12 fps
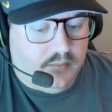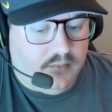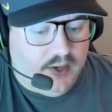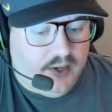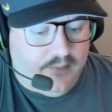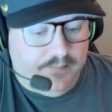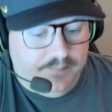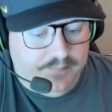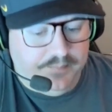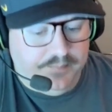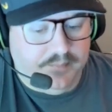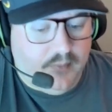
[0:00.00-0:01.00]
Yeah.
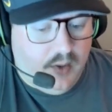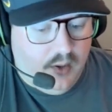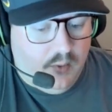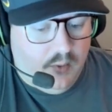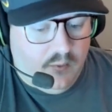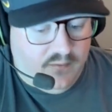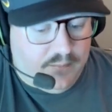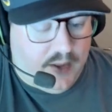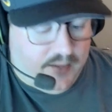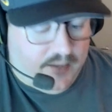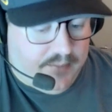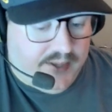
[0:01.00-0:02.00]
We've
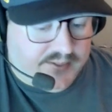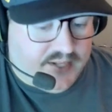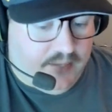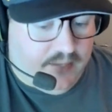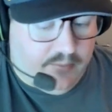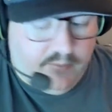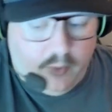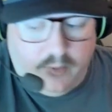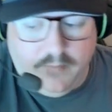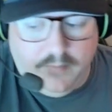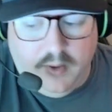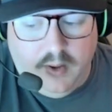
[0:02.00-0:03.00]
played Penn State
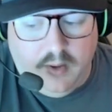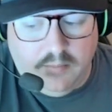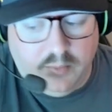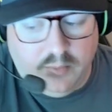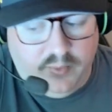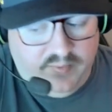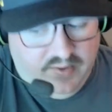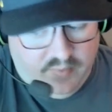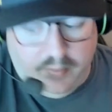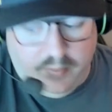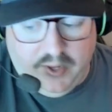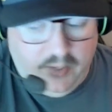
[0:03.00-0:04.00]
before, but we've never
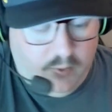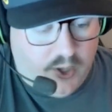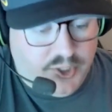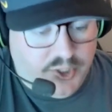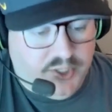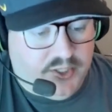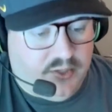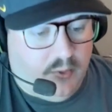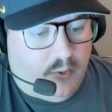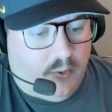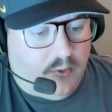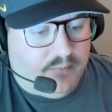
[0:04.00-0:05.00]
played Washington
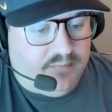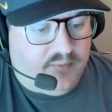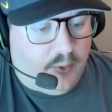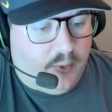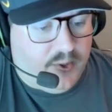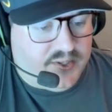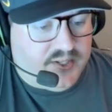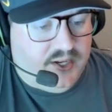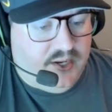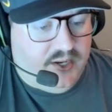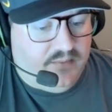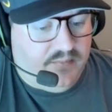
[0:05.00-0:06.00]
or Florida
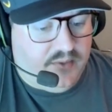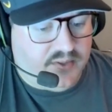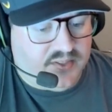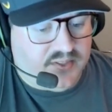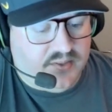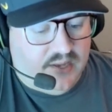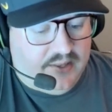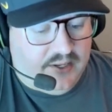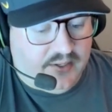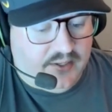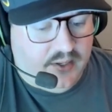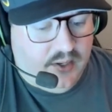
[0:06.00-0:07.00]
State. There's, I
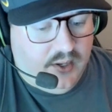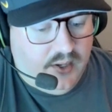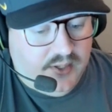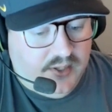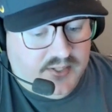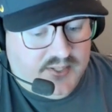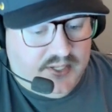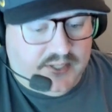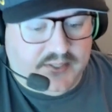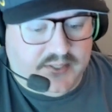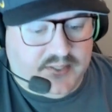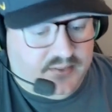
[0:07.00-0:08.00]
think,
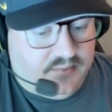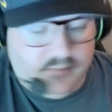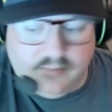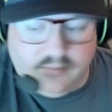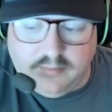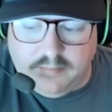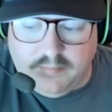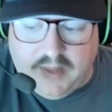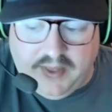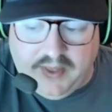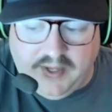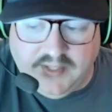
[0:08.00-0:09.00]
6. I
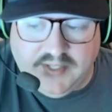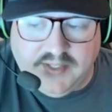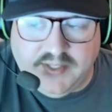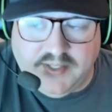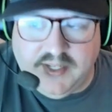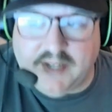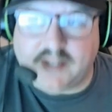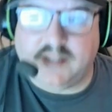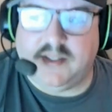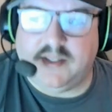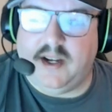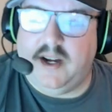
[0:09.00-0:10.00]
think you said
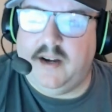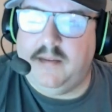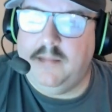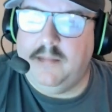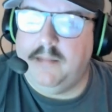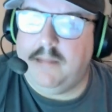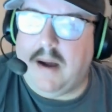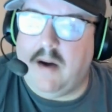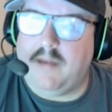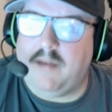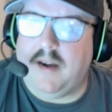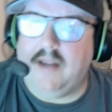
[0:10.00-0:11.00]
6
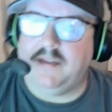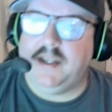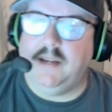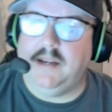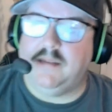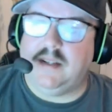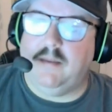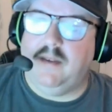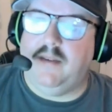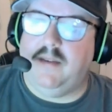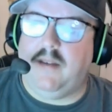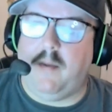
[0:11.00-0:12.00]
Power 5 teams that
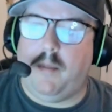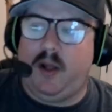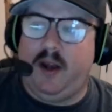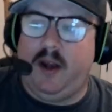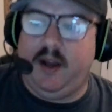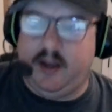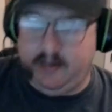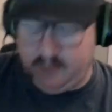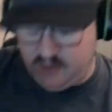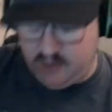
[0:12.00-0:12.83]
we've never played, and